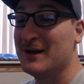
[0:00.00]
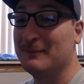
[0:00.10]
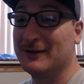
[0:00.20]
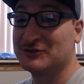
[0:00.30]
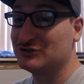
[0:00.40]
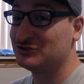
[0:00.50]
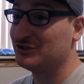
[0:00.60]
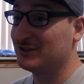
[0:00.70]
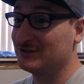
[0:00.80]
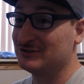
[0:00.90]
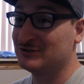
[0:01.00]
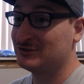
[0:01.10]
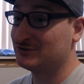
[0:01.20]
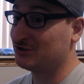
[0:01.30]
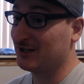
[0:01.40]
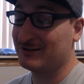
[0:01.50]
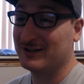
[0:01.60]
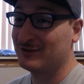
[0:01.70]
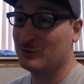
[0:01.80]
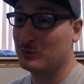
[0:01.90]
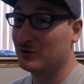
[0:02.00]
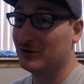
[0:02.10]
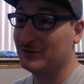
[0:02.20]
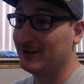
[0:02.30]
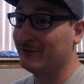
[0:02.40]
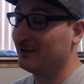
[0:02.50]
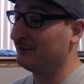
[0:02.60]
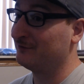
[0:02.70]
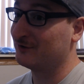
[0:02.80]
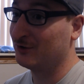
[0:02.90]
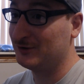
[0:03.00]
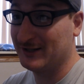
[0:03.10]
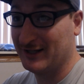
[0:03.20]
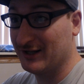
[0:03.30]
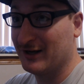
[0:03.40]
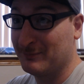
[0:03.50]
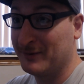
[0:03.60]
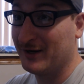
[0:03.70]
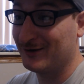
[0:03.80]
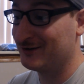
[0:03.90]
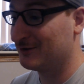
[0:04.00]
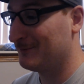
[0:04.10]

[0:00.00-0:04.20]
make sure she could chase that squirrel, even if it's only up here in her